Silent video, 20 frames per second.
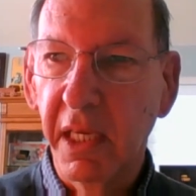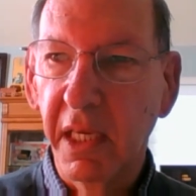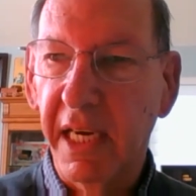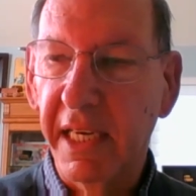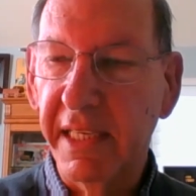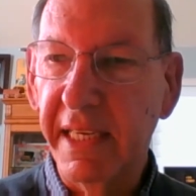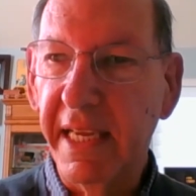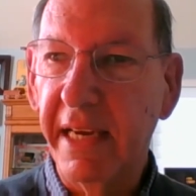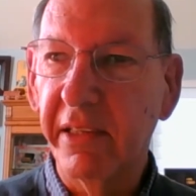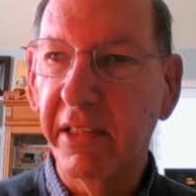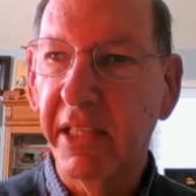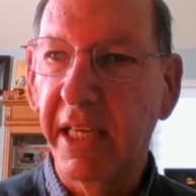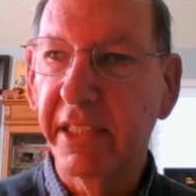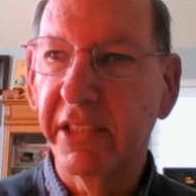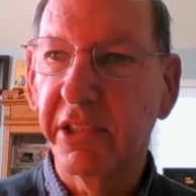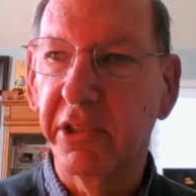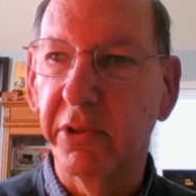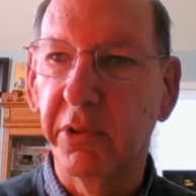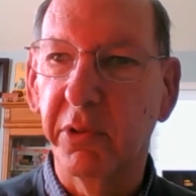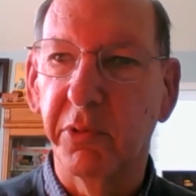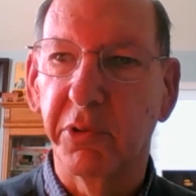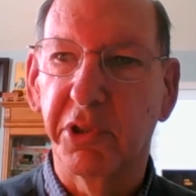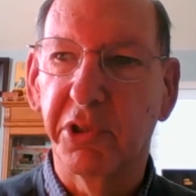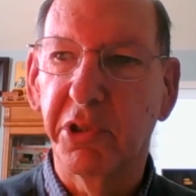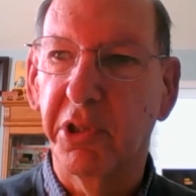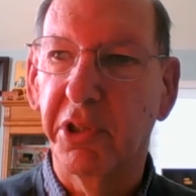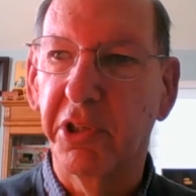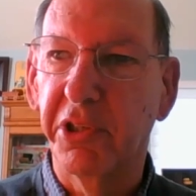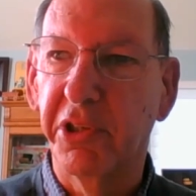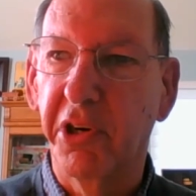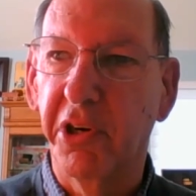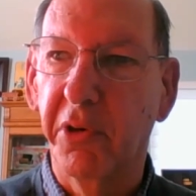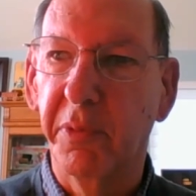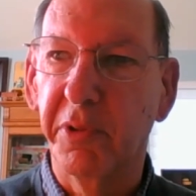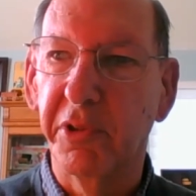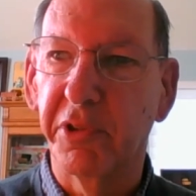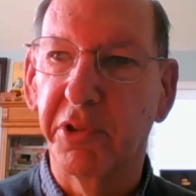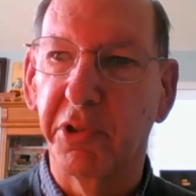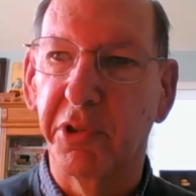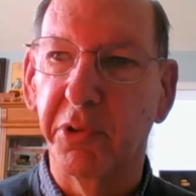I'd now like to turn it
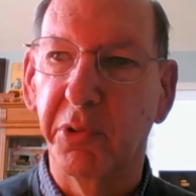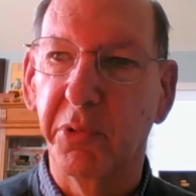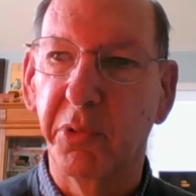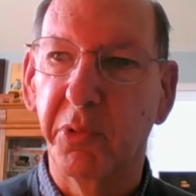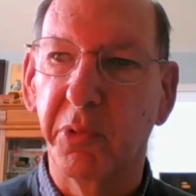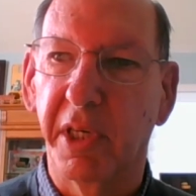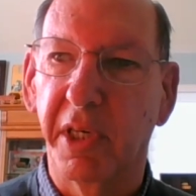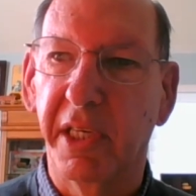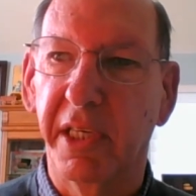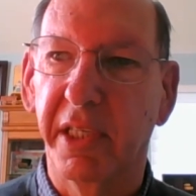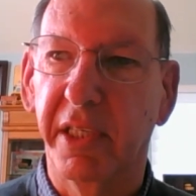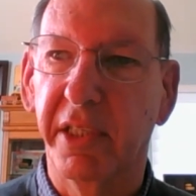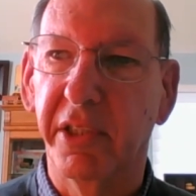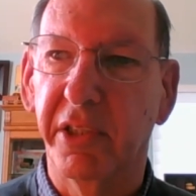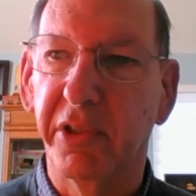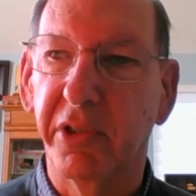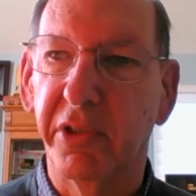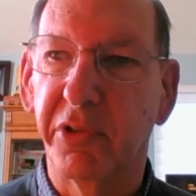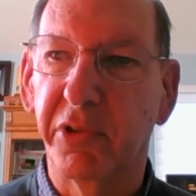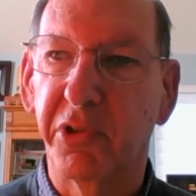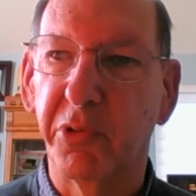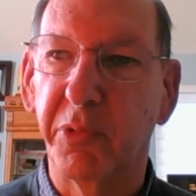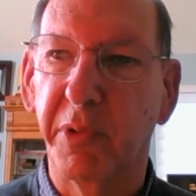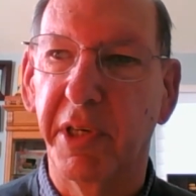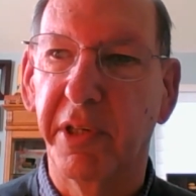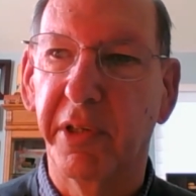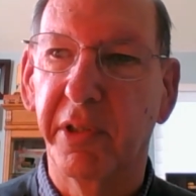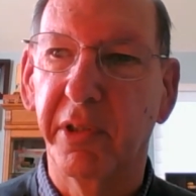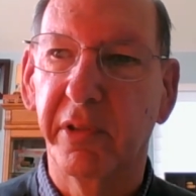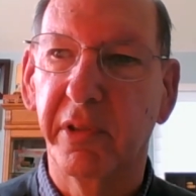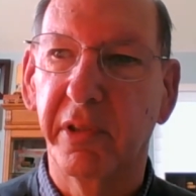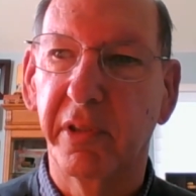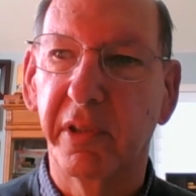over to Torito